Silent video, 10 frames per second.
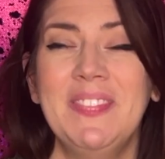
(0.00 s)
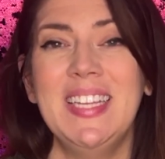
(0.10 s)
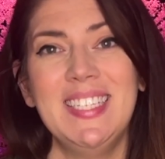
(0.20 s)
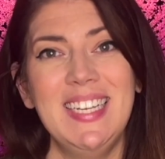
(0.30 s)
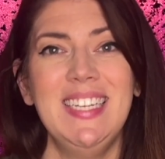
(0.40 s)

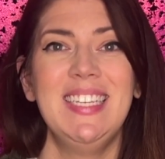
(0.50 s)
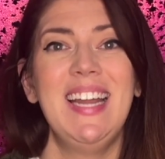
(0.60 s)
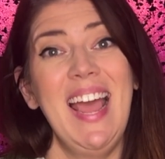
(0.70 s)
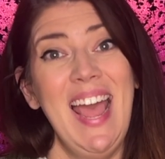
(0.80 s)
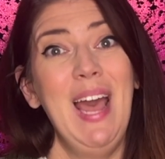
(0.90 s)
this isn't
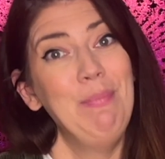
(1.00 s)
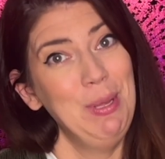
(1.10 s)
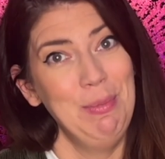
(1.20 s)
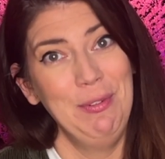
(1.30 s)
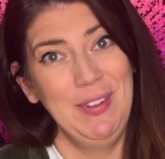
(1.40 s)
a happy
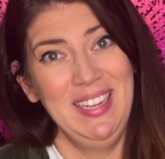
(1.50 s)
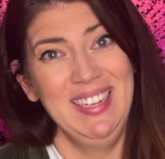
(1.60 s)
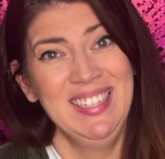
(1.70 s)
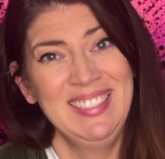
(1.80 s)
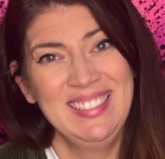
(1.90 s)
movie.